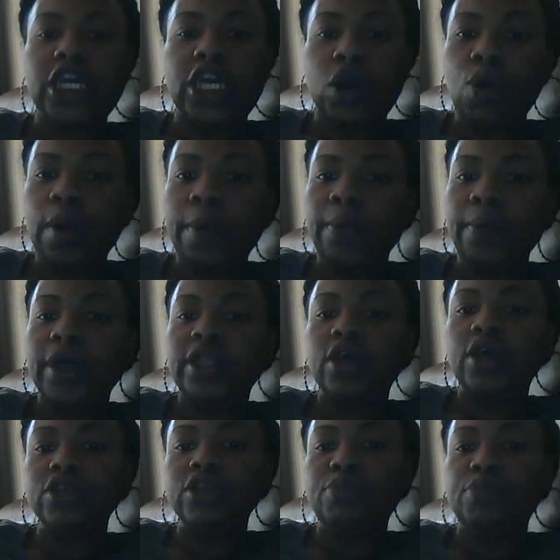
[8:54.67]
to incorporate
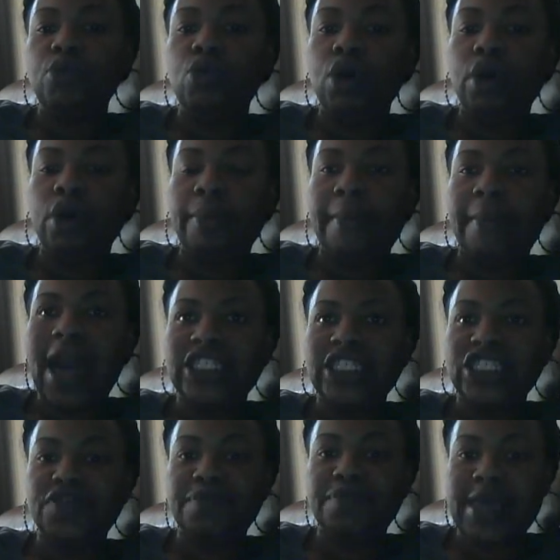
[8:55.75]
those more
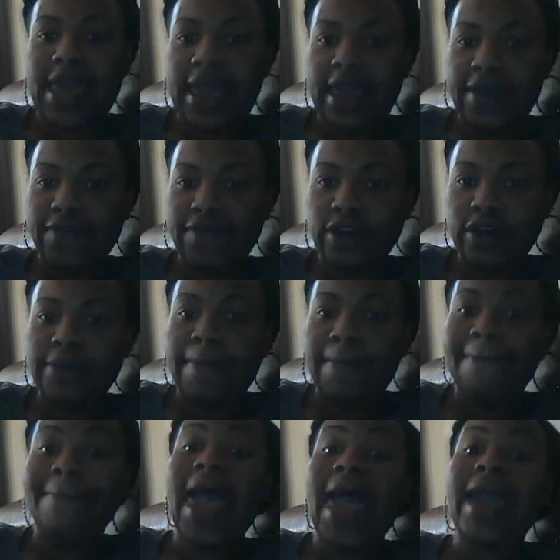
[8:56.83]
positive behaviors
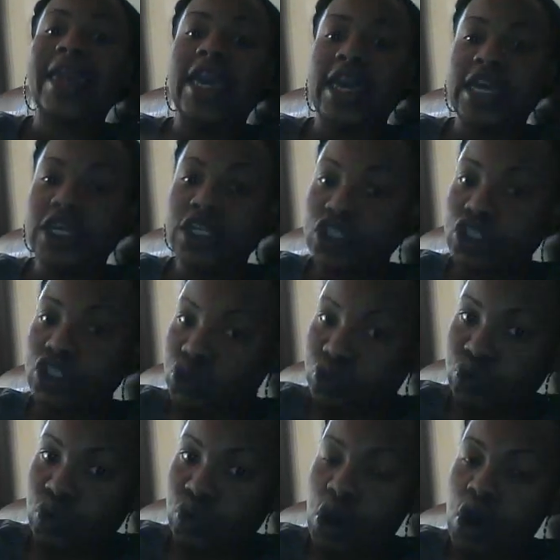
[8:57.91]
back
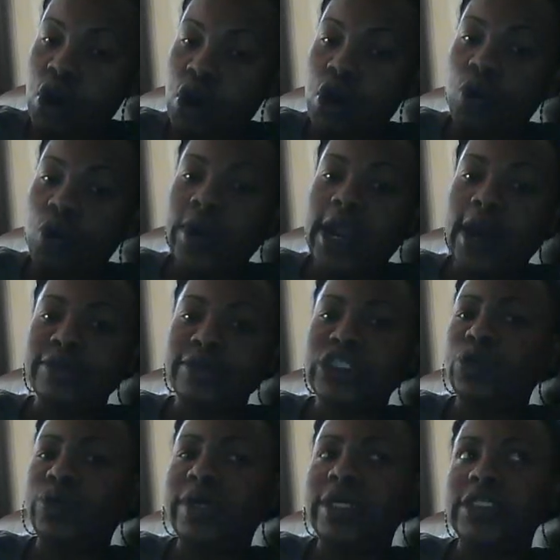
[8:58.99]
into what I was
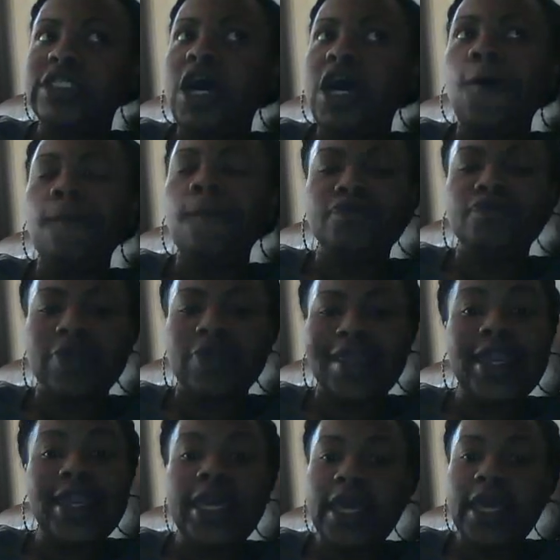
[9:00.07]
doing. So,
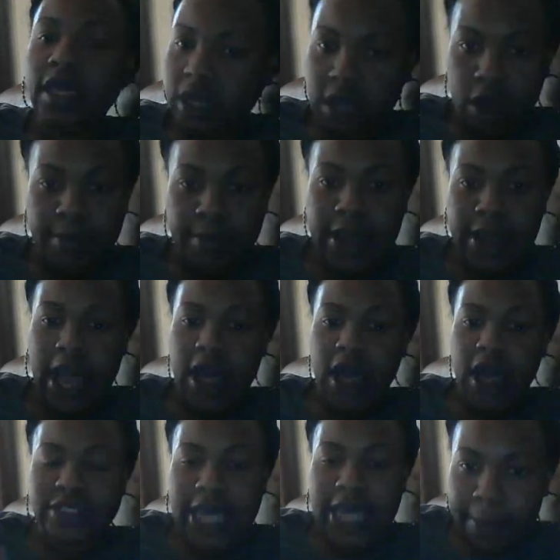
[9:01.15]
and then, oh my
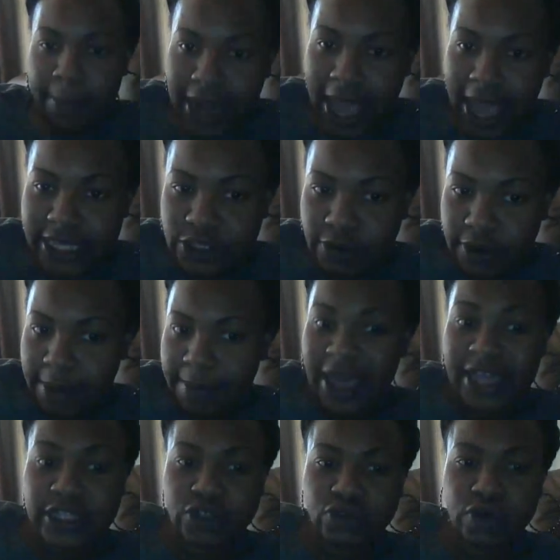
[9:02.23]
God, on top of the ice cream, I might
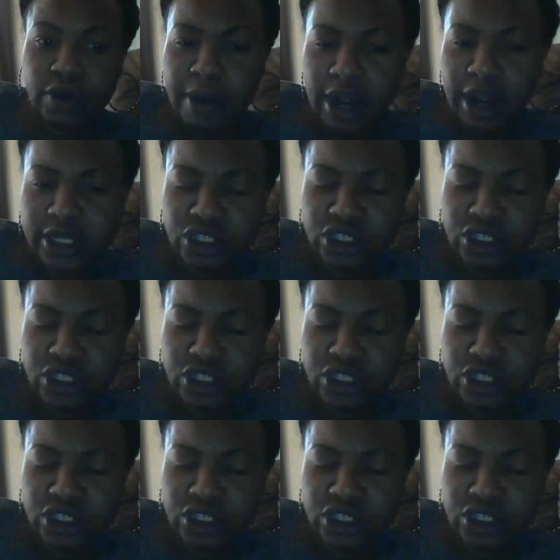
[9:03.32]
have to do a part